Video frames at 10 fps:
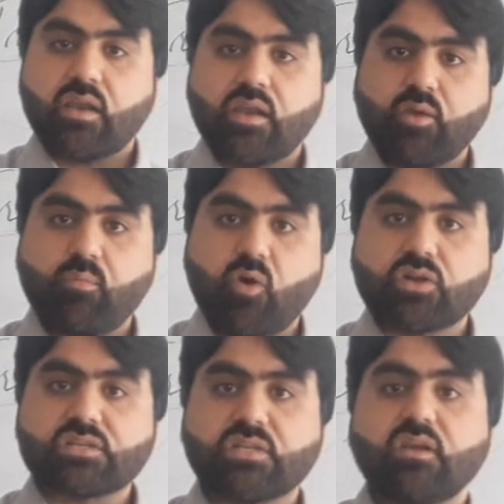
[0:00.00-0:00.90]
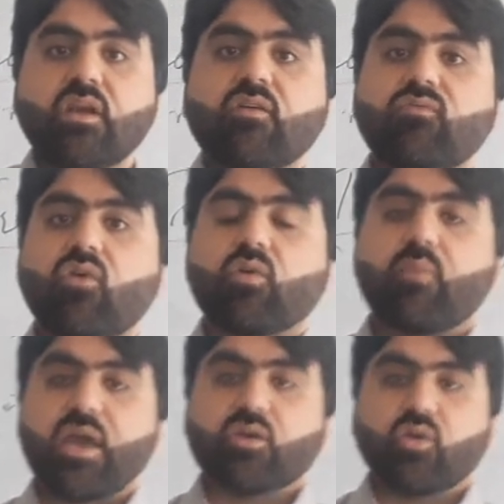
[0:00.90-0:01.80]
laboratory for
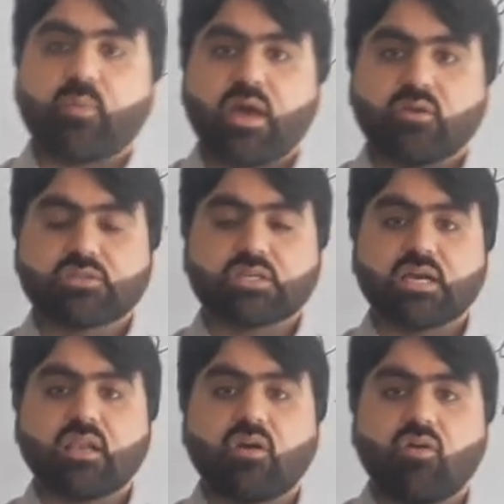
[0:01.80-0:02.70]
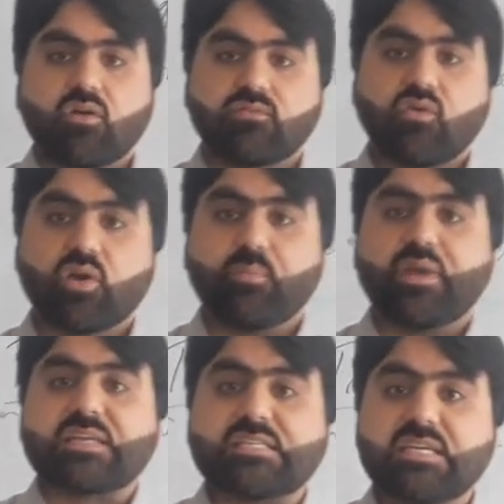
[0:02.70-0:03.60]
microbiological or for
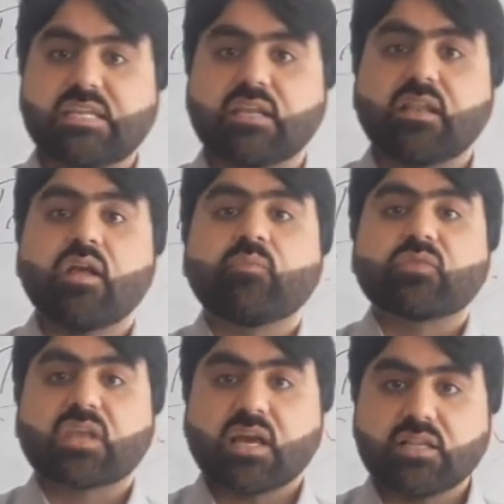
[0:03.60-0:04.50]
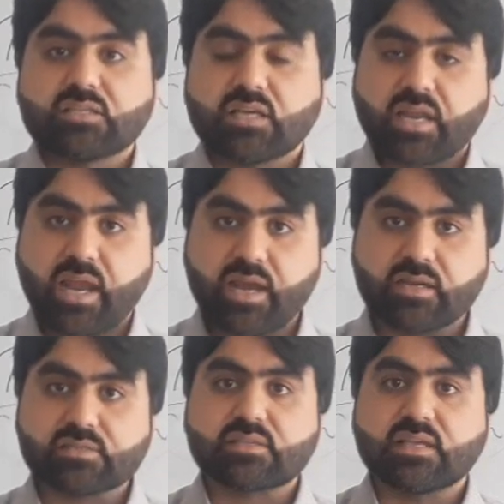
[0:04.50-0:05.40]
bacterial culture
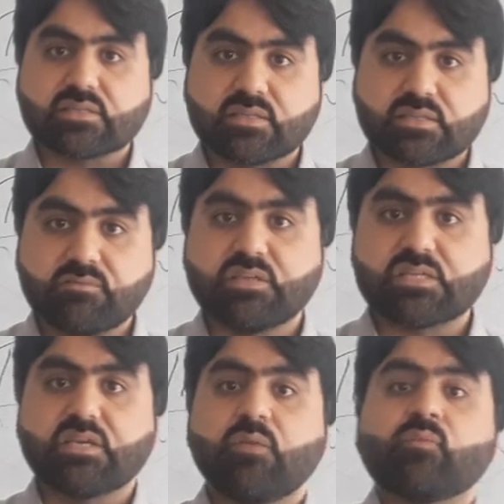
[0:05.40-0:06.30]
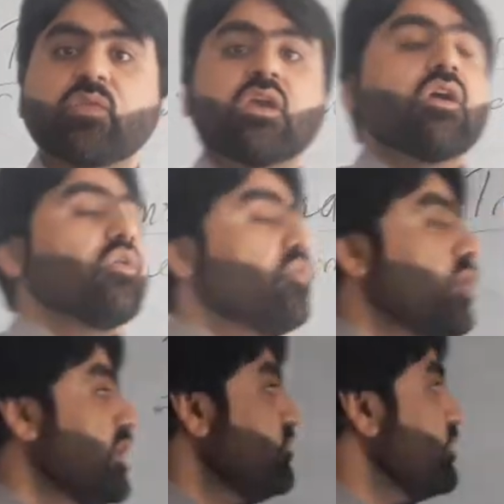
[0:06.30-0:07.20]
and sensitivity.
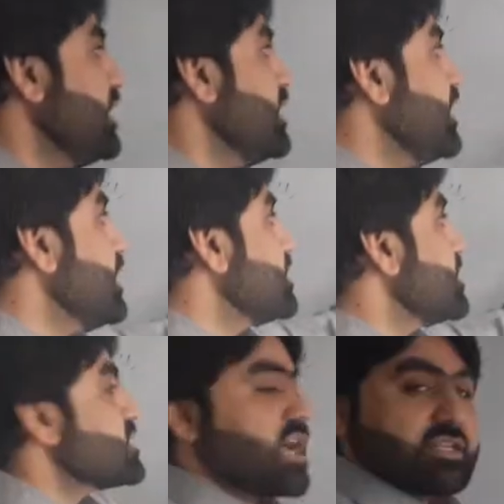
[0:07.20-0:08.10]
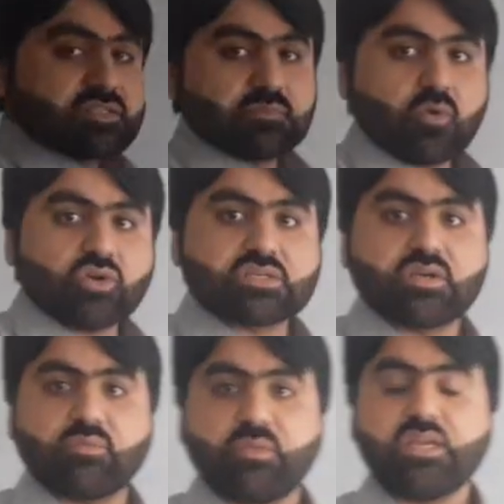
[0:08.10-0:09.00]
When we need transport
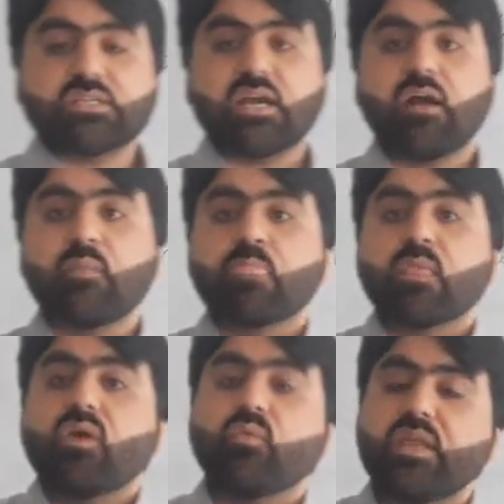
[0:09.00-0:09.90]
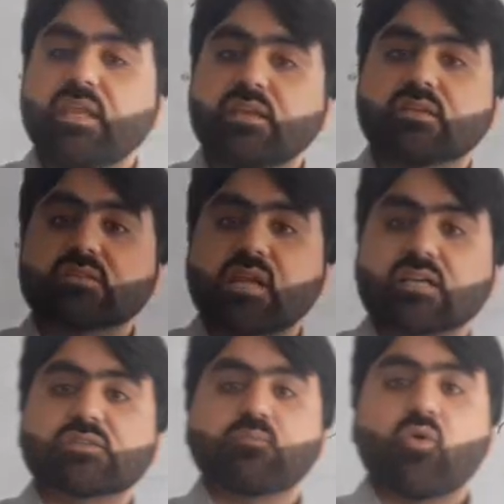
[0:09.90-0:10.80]
media, we need
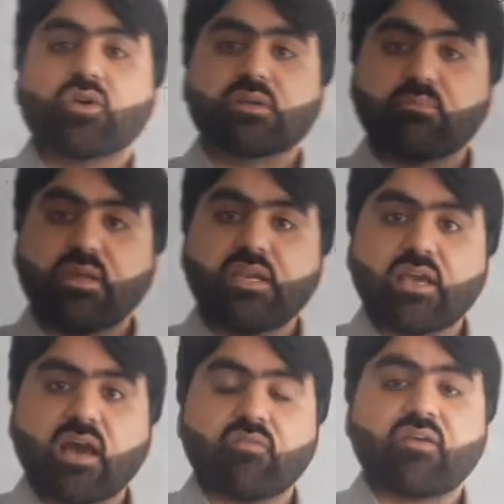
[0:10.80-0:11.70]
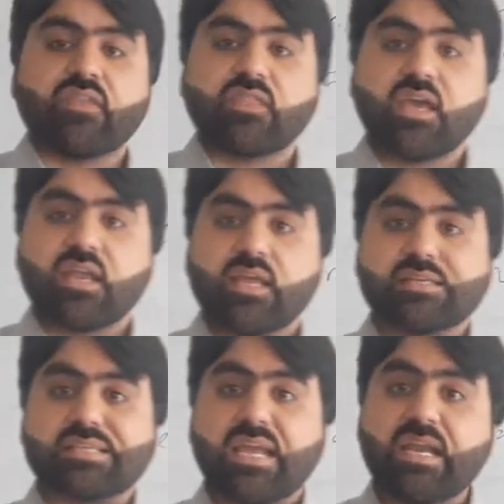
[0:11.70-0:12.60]
transport media when there
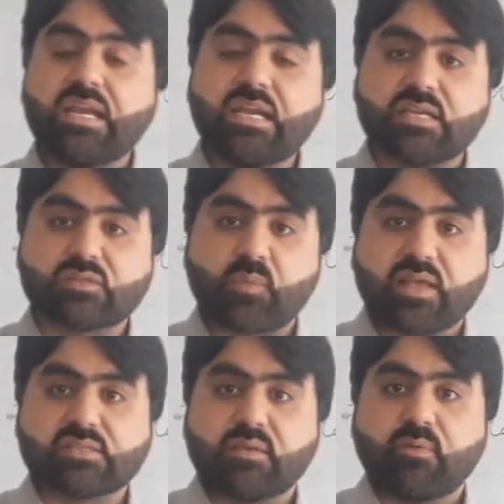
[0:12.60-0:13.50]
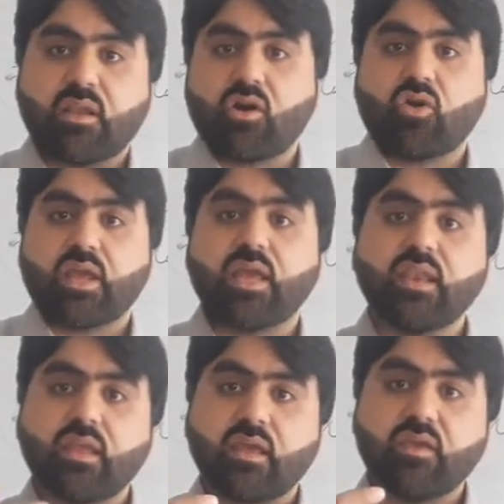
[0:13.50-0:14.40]
is indispensable or
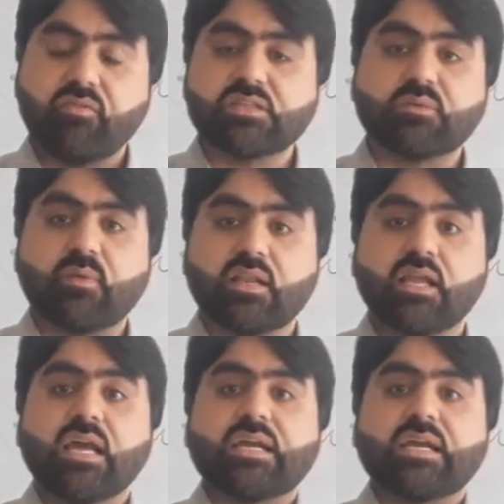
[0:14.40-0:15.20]
inevitable